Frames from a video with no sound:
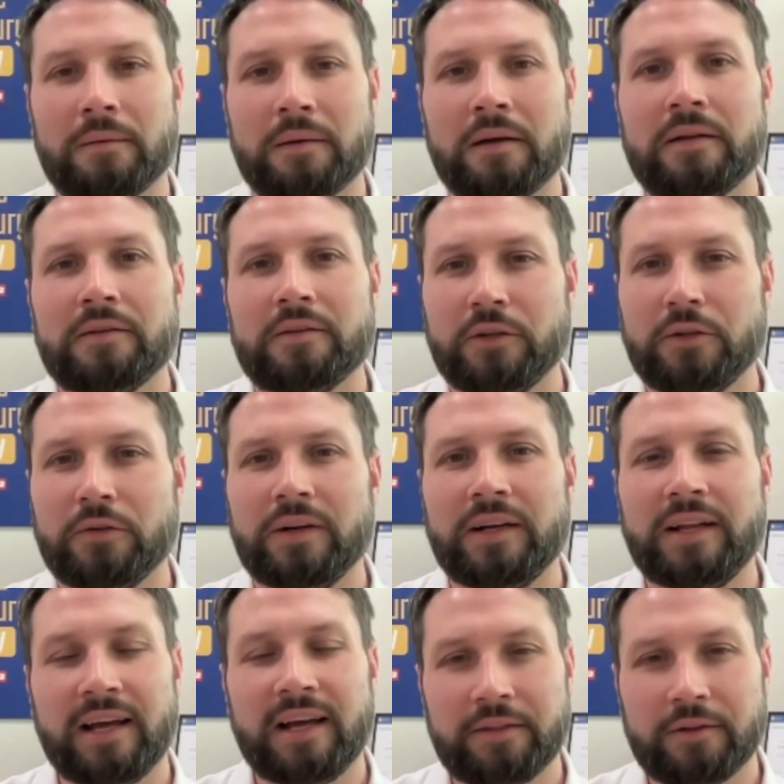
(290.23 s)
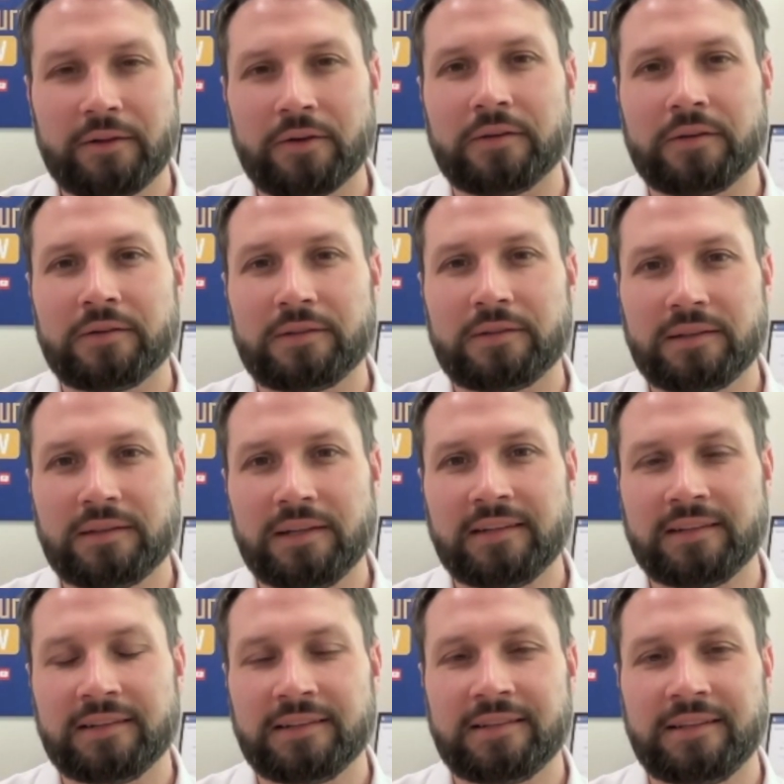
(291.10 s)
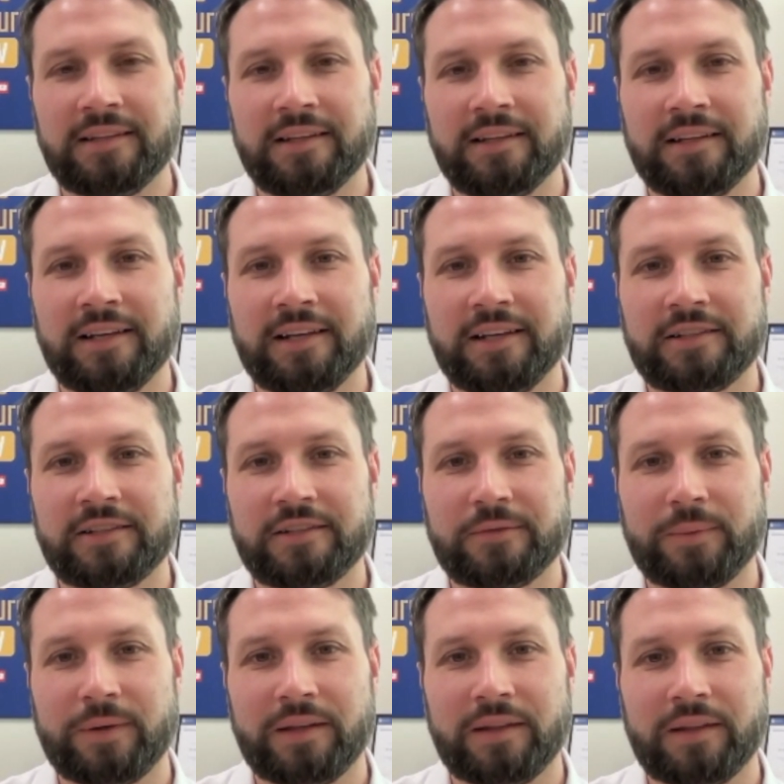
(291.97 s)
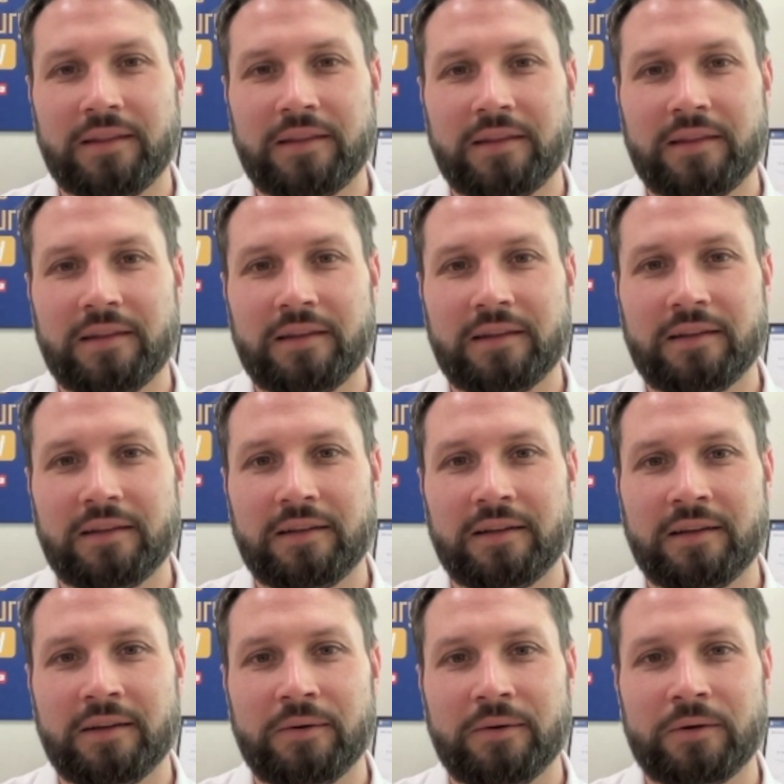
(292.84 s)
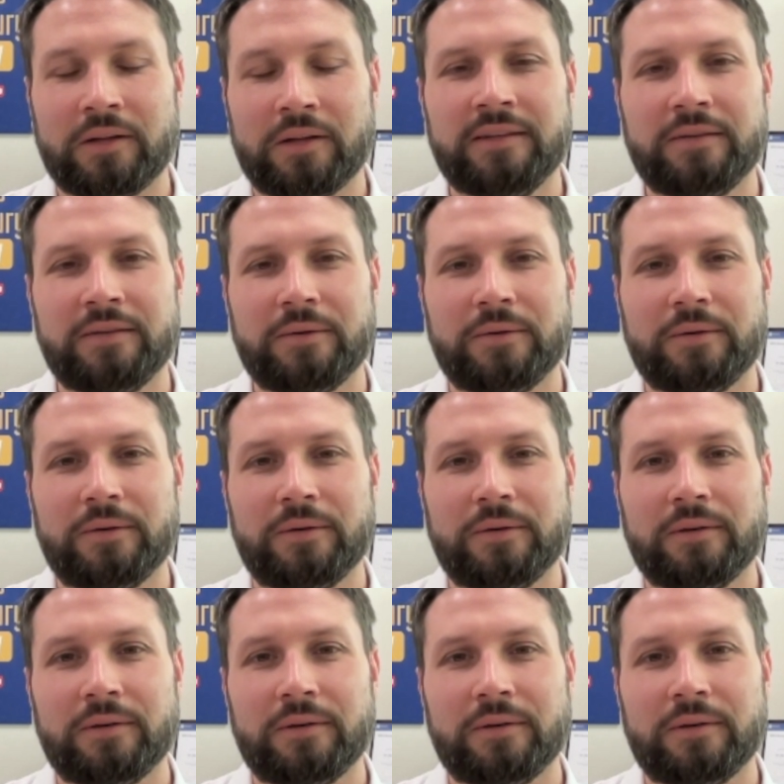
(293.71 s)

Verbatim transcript: so you already had those existing connections with uh, Auckland or?